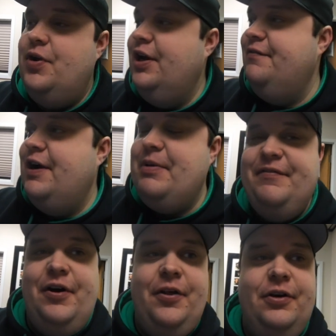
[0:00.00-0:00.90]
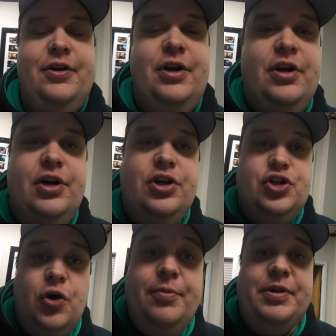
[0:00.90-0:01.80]
I'm going to find my father,
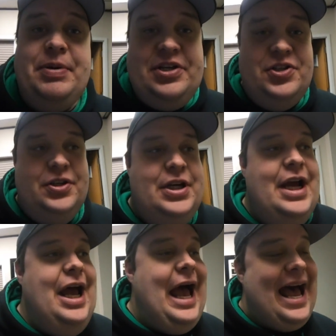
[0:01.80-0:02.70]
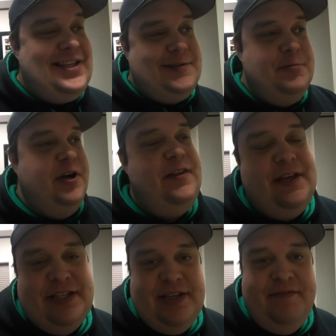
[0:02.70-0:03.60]
show him the picture, ask him what he
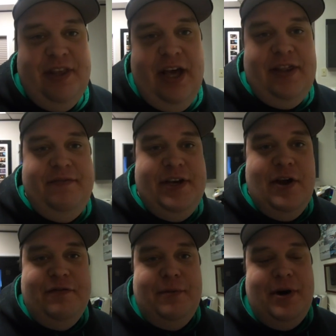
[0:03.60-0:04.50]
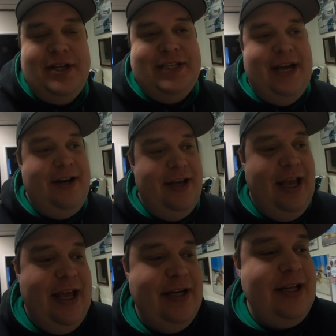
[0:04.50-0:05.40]
thinks of the video from Montana,
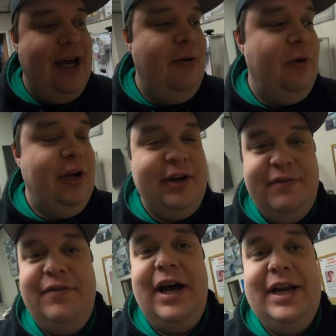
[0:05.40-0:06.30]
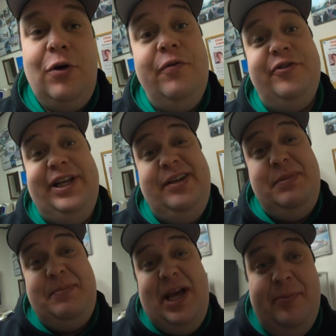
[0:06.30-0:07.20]
and we're going to find, hopefully,
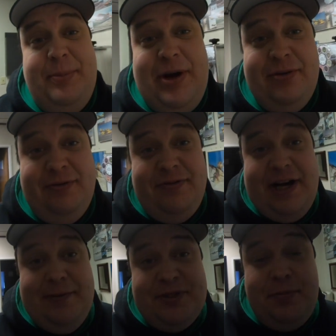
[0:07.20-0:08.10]
maybe help him out and find him some